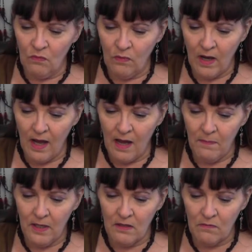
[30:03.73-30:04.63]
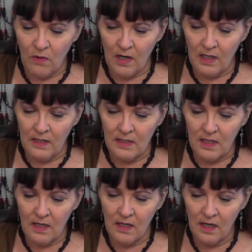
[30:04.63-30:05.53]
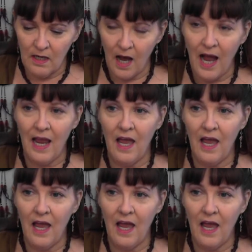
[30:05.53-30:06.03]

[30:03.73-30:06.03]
what happened was I